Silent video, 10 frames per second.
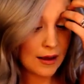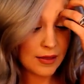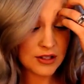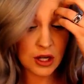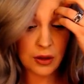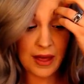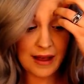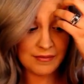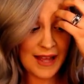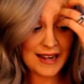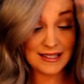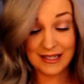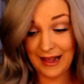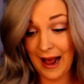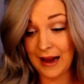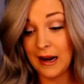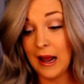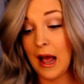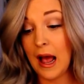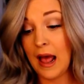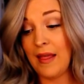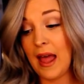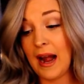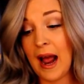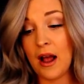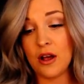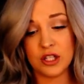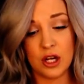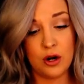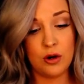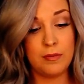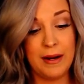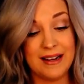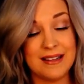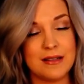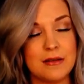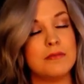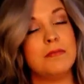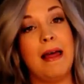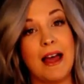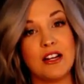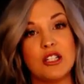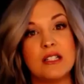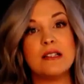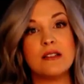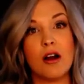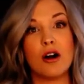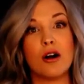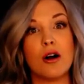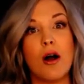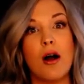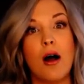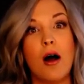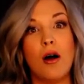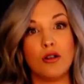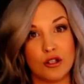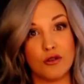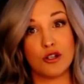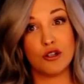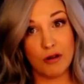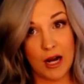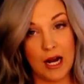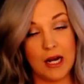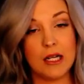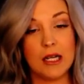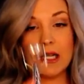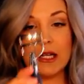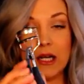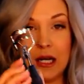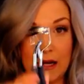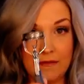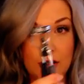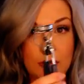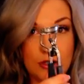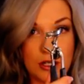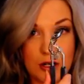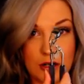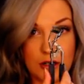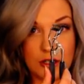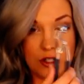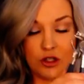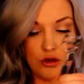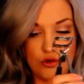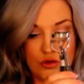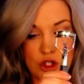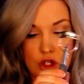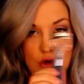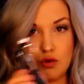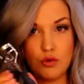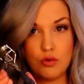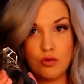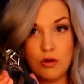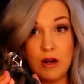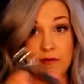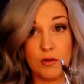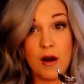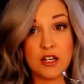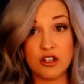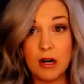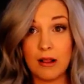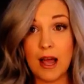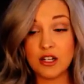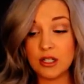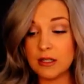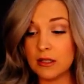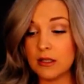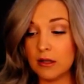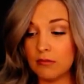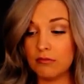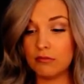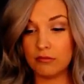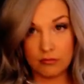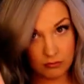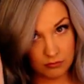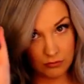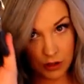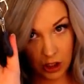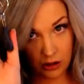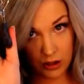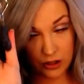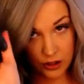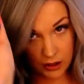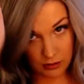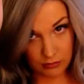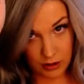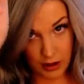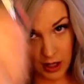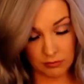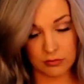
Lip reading: So that's that. And then I also, because my lashes are also straight, I have to use a curler too. So if you've got straight lashes, curlers unite.